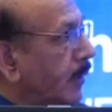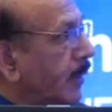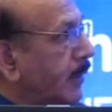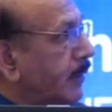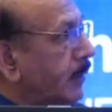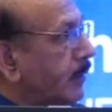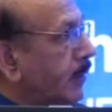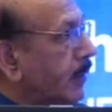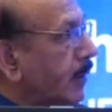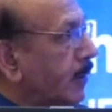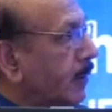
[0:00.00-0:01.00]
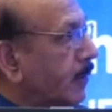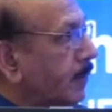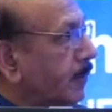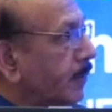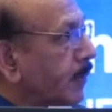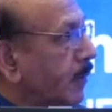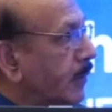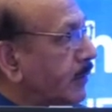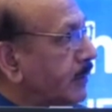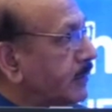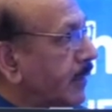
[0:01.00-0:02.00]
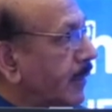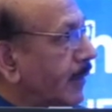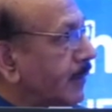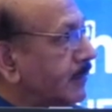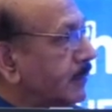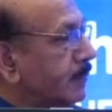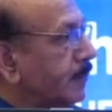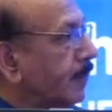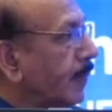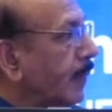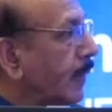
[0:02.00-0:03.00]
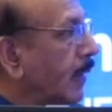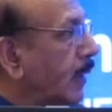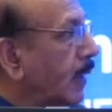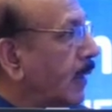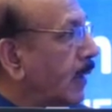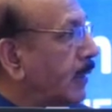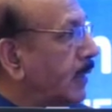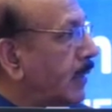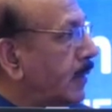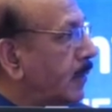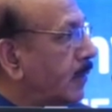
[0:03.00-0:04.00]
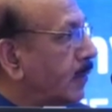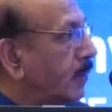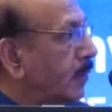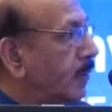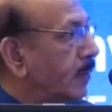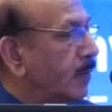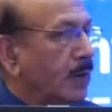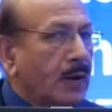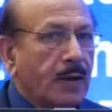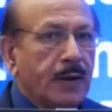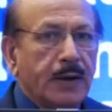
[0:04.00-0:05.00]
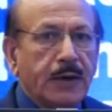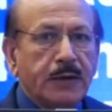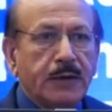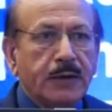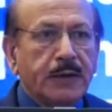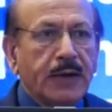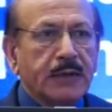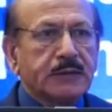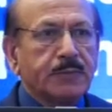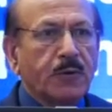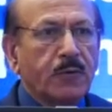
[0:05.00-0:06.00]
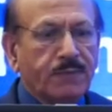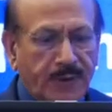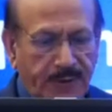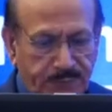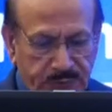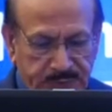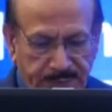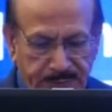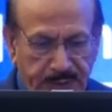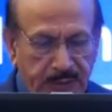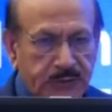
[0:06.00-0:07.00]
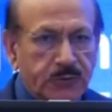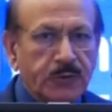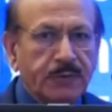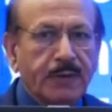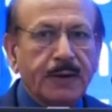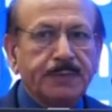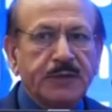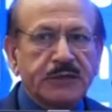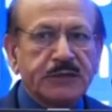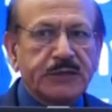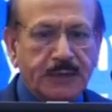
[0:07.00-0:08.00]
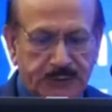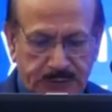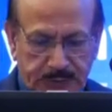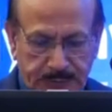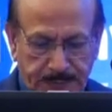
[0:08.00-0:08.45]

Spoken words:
getting thicker in these areas. And then it takes about 5 to 7 years to develop this stage.